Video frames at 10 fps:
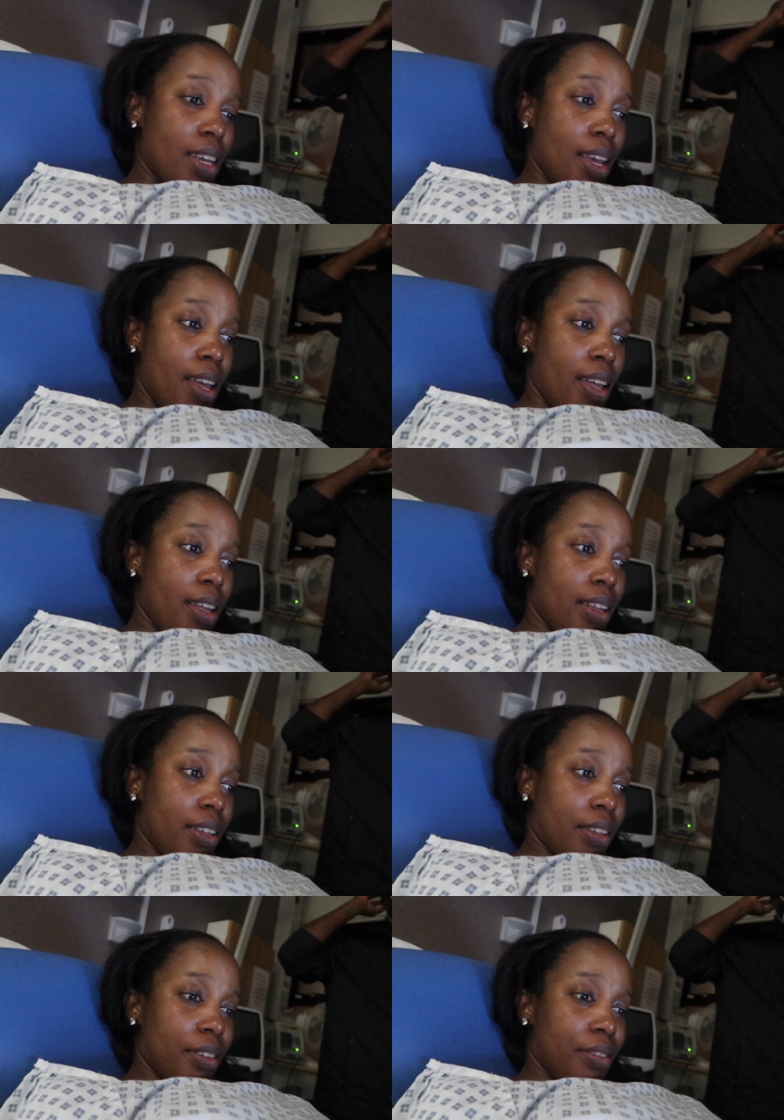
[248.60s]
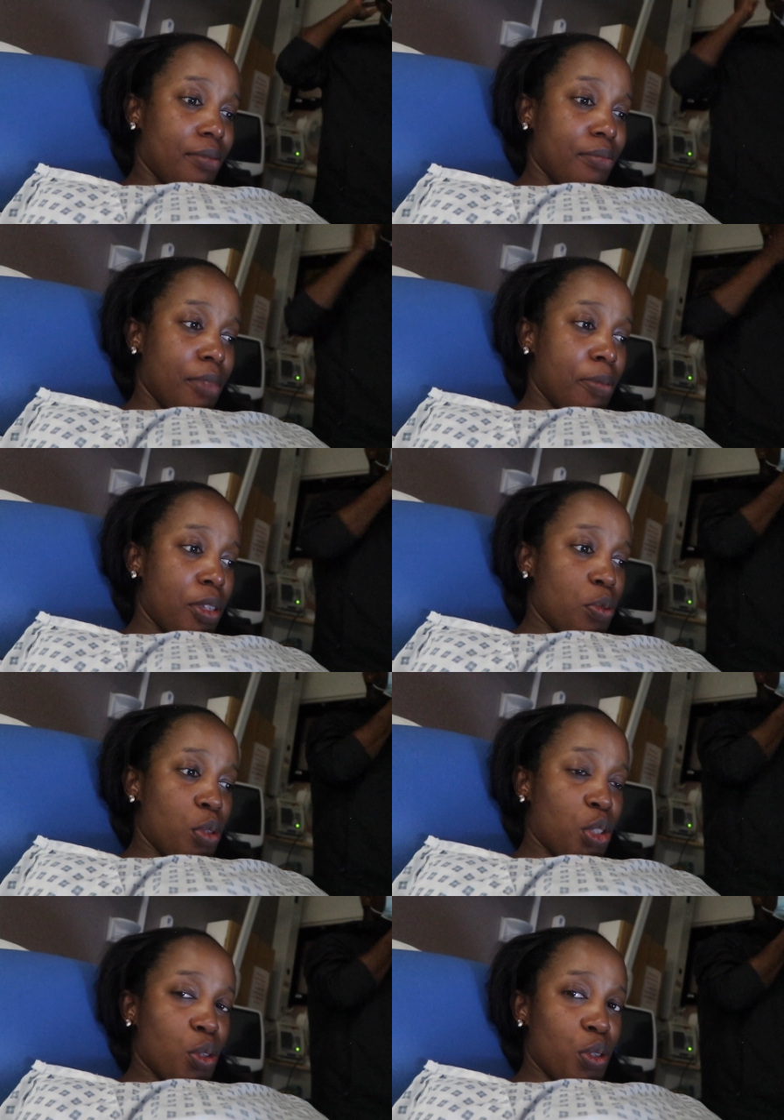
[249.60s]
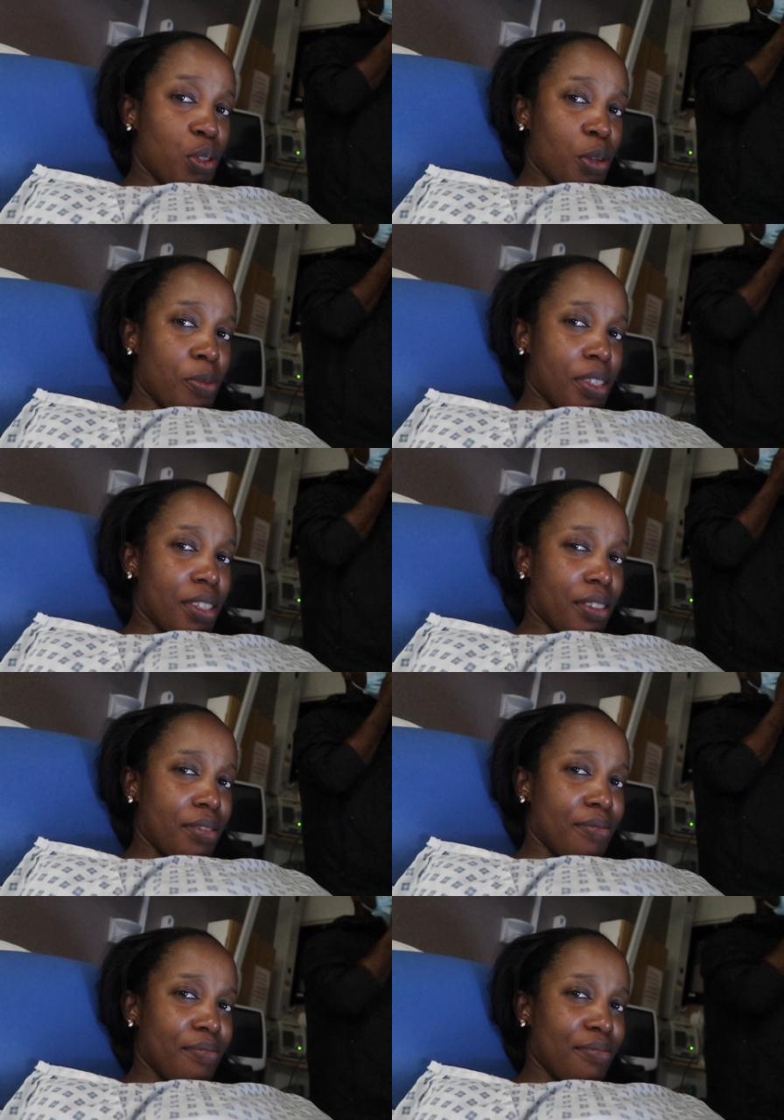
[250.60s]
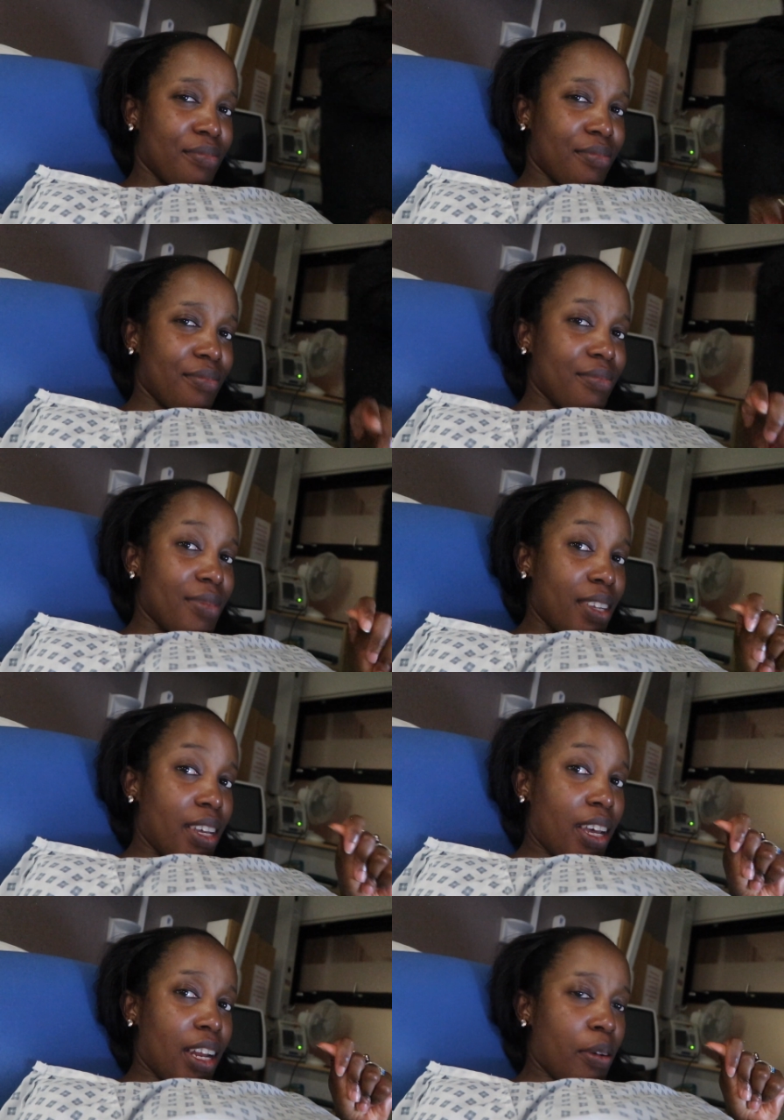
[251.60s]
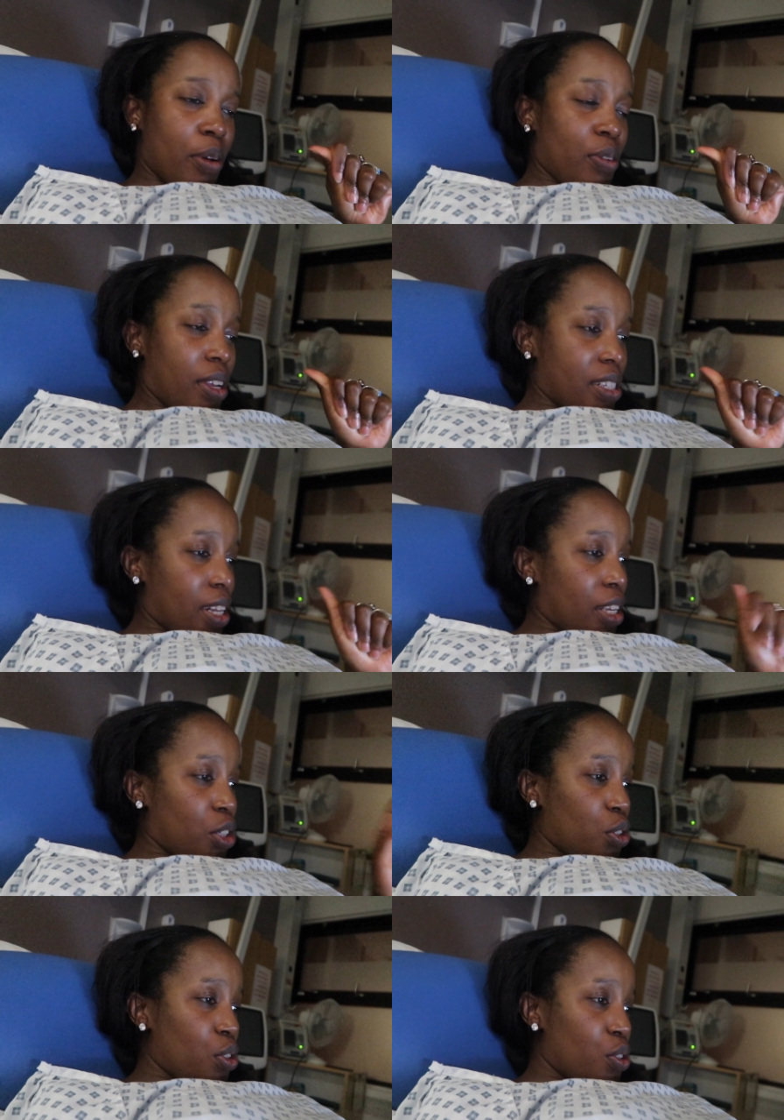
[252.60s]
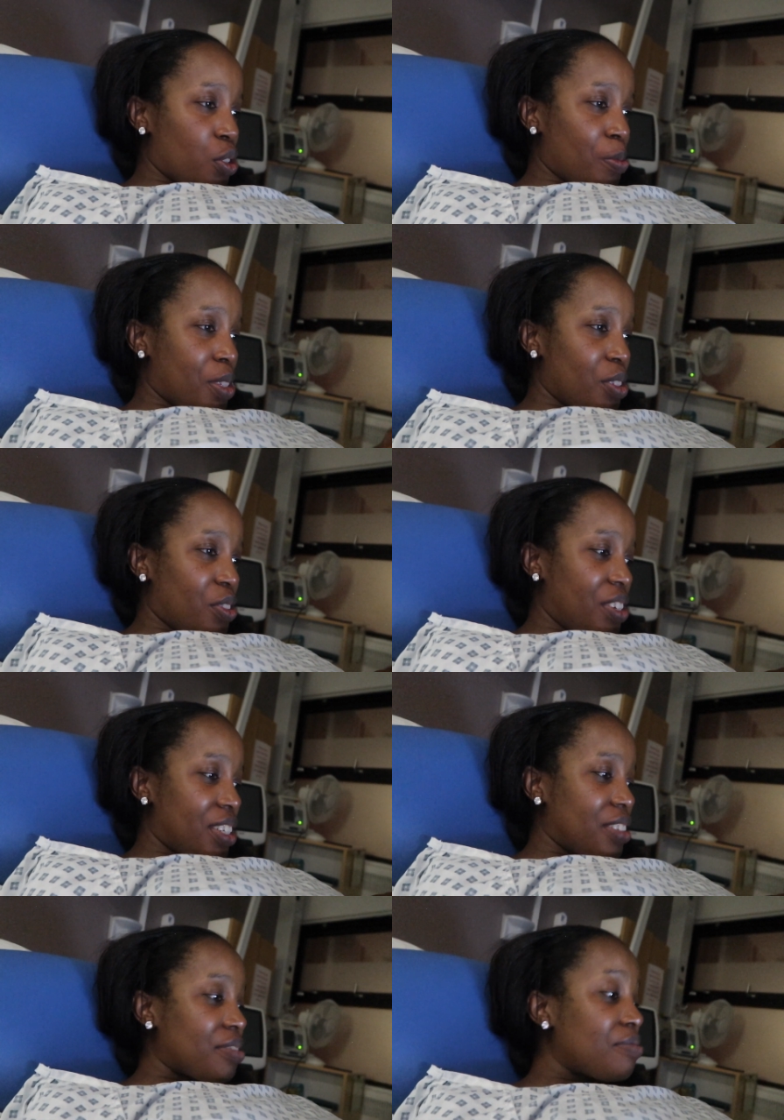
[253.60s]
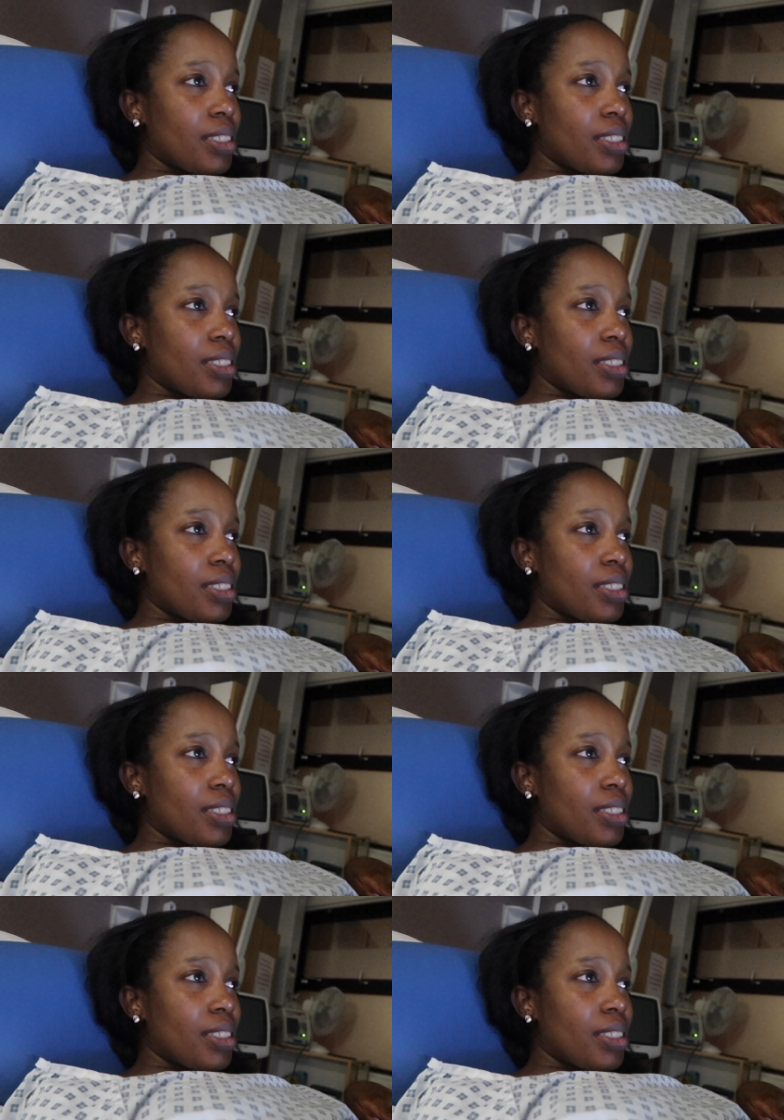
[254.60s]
hey babies we show you something and our own has started showing us something already.